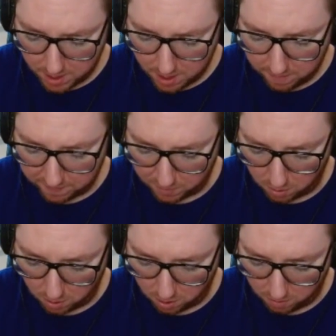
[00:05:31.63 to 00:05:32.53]

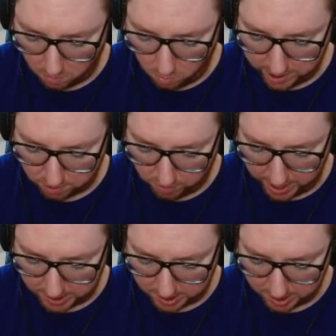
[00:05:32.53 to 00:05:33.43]
for which
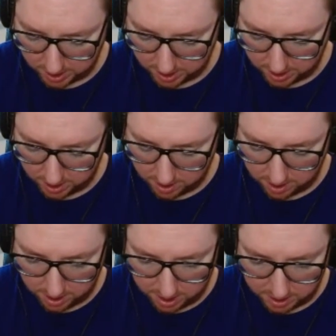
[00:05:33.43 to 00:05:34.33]
race
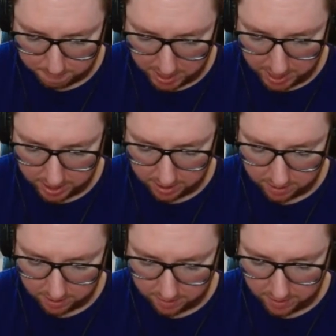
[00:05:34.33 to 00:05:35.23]
has been
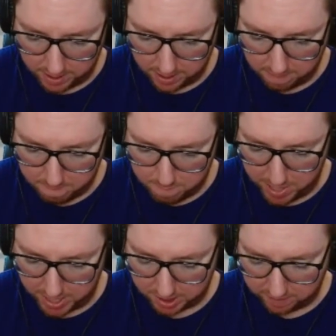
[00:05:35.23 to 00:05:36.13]
the
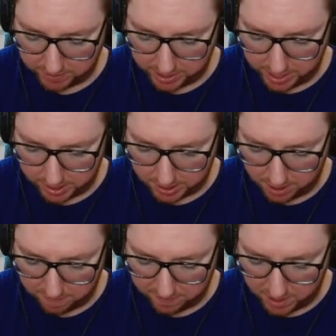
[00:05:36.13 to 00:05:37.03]
best of the year
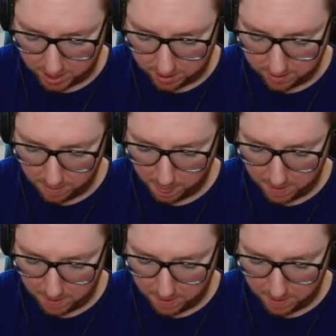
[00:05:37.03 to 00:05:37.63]
so far.